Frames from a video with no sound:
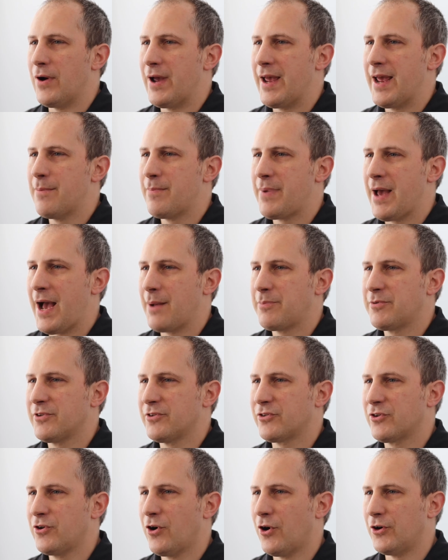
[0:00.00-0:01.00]

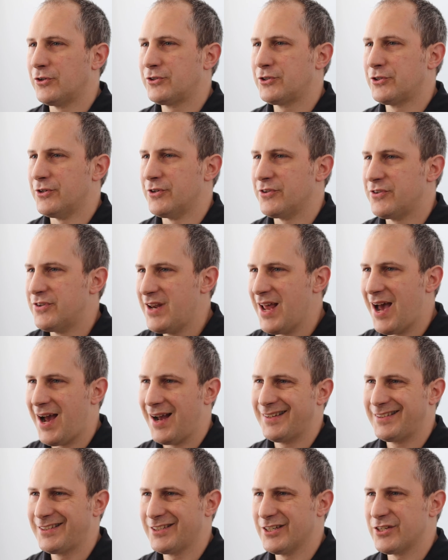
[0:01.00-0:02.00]
Anabaptist culture is
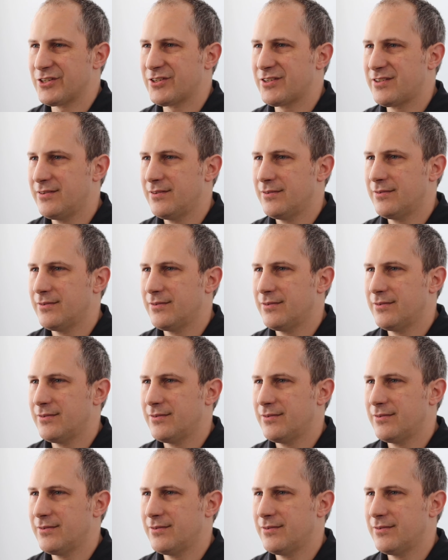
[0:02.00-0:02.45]
not just